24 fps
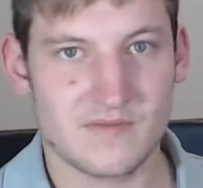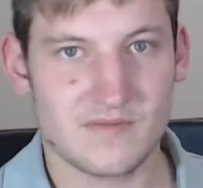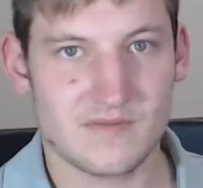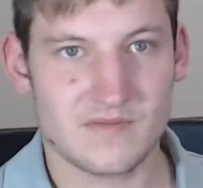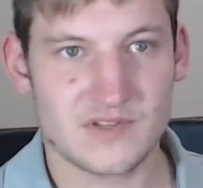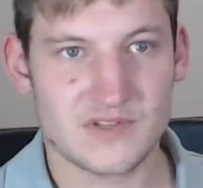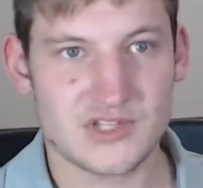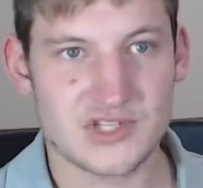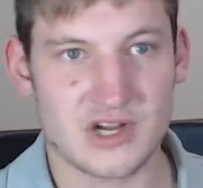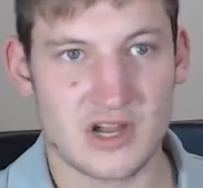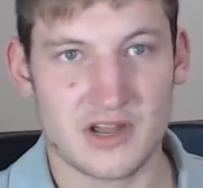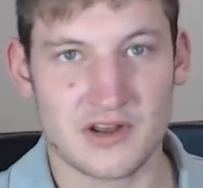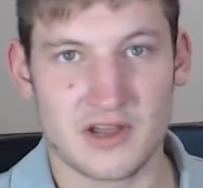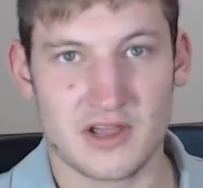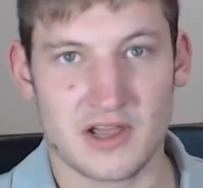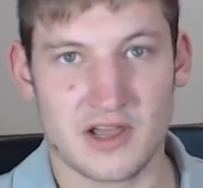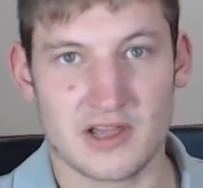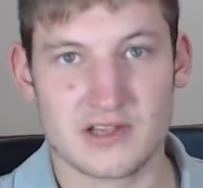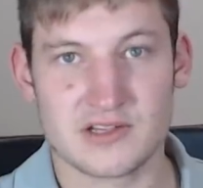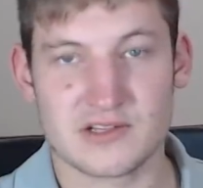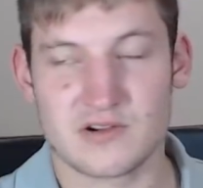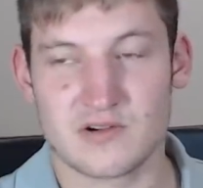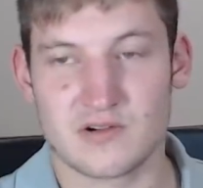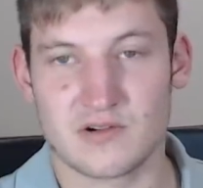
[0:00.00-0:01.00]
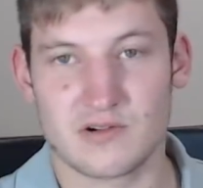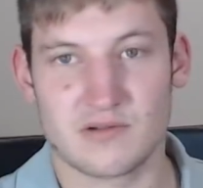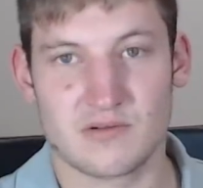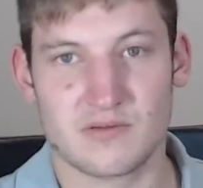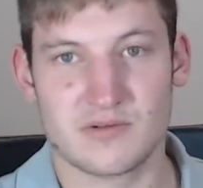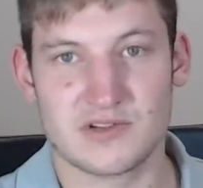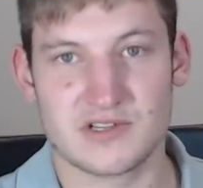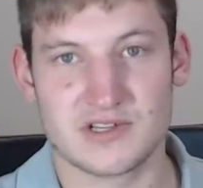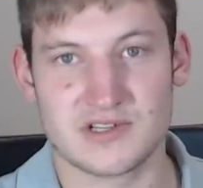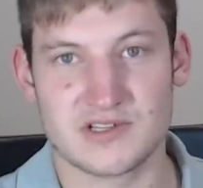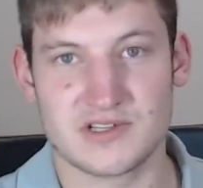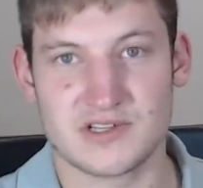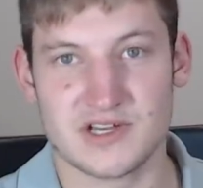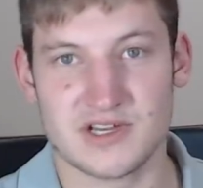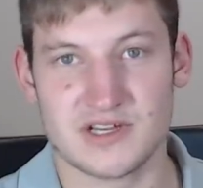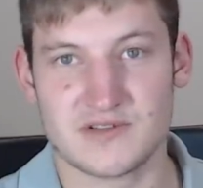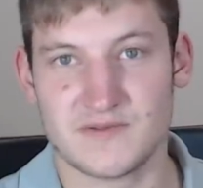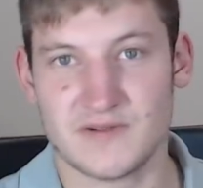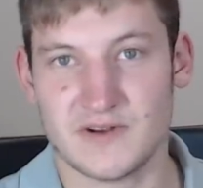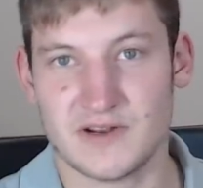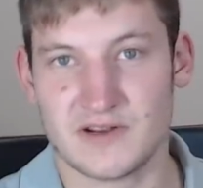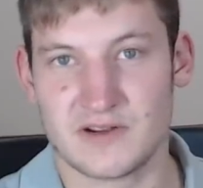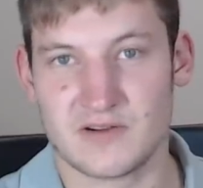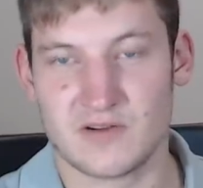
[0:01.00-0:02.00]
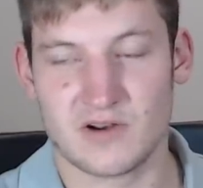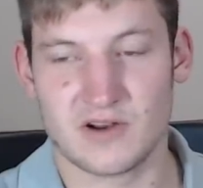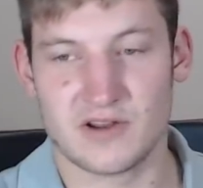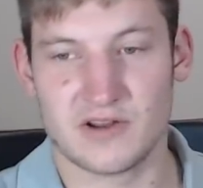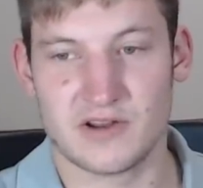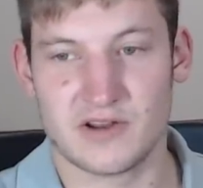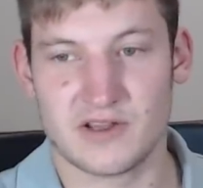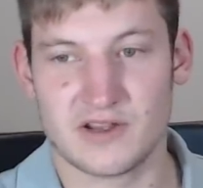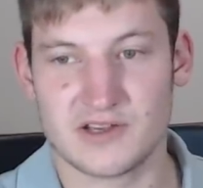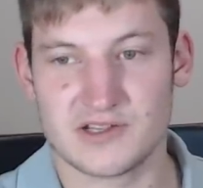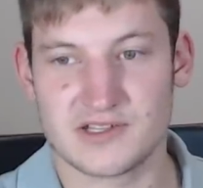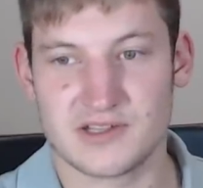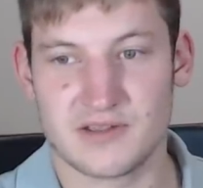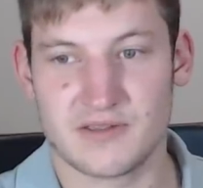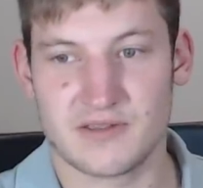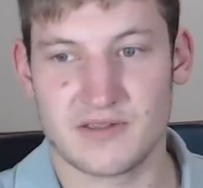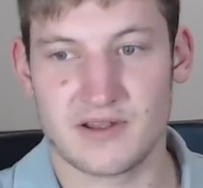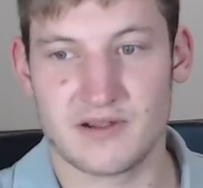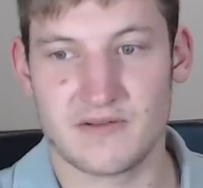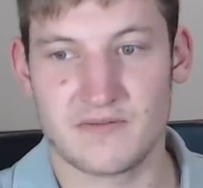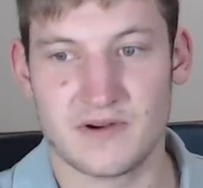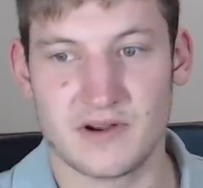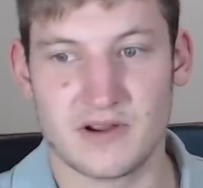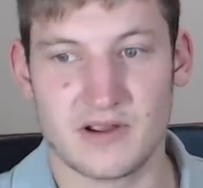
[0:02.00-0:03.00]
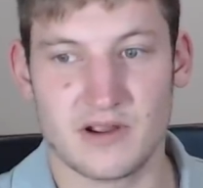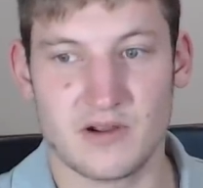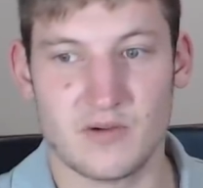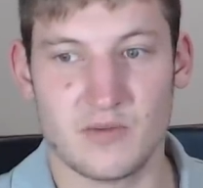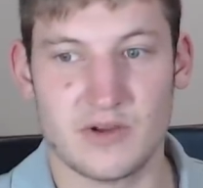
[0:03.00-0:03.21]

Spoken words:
China has successfully colonized South Africa.